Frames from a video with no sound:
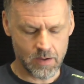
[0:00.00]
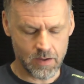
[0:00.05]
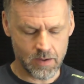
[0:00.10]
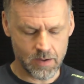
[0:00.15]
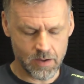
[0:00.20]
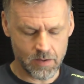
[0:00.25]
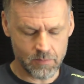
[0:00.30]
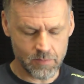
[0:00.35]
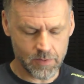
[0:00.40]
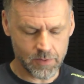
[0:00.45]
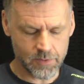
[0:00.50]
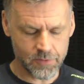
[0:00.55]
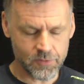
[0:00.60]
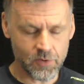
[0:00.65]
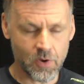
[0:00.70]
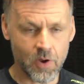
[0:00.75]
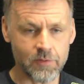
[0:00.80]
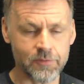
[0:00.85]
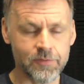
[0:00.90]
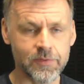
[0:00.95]
very
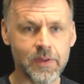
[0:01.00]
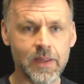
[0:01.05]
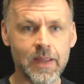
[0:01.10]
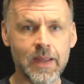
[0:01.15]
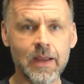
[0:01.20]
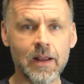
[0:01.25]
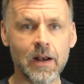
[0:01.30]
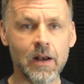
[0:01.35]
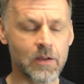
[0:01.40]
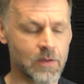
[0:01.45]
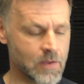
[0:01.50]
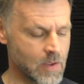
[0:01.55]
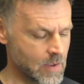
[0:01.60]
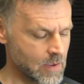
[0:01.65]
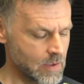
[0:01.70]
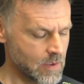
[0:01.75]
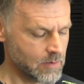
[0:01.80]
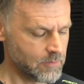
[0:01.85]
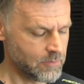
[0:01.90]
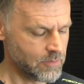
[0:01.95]
soft heel
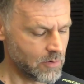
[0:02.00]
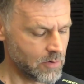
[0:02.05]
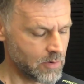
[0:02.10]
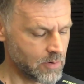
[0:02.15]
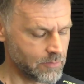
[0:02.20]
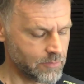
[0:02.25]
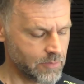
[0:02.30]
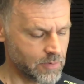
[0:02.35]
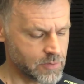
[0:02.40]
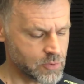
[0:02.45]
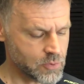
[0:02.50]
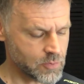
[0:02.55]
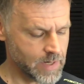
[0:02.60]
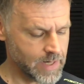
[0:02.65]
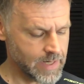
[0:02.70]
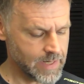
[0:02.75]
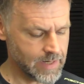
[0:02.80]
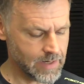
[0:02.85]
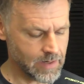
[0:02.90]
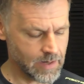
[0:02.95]
for
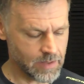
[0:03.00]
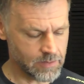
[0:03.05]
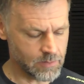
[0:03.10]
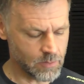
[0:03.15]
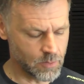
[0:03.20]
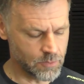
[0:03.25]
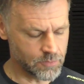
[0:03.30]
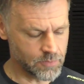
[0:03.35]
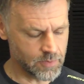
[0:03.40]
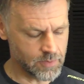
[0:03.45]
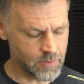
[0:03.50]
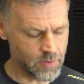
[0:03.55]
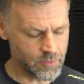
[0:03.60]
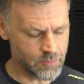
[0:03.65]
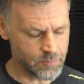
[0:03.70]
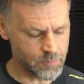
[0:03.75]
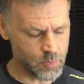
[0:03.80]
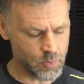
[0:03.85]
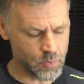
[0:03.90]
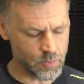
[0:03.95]
training, and also
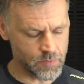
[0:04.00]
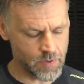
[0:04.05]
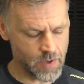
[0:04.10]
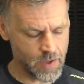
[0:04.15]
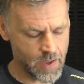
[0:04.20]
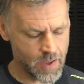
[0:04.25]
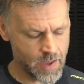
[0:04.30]
this boot